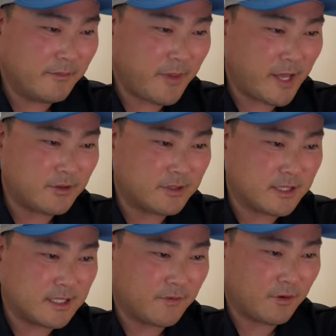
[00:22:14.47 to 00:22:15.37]
Patrick
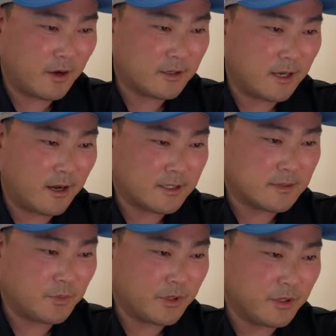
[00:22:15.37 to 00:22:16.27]
says Frog Togs
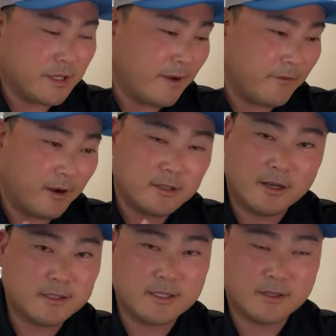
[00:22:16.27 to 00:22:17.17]
is pretty good. Yeah, Frog
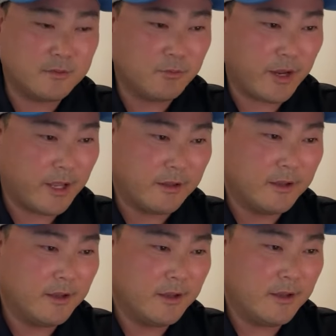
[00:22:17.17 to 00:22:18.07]
Togs is a good brand.
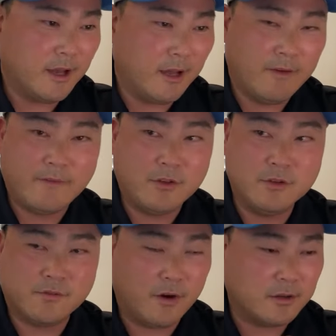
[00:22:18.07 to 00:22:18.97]
I've
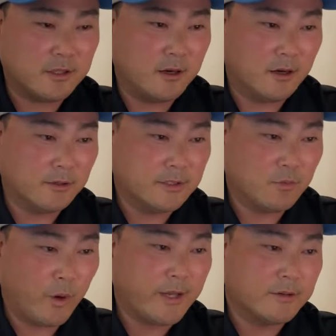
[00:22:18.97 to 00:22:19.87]
used Frog
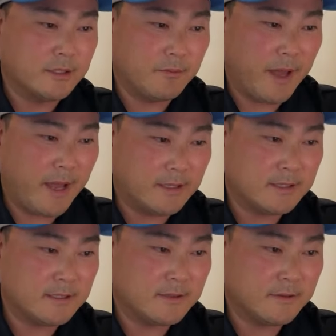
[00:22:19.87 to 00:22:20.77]
Togs waders in the past.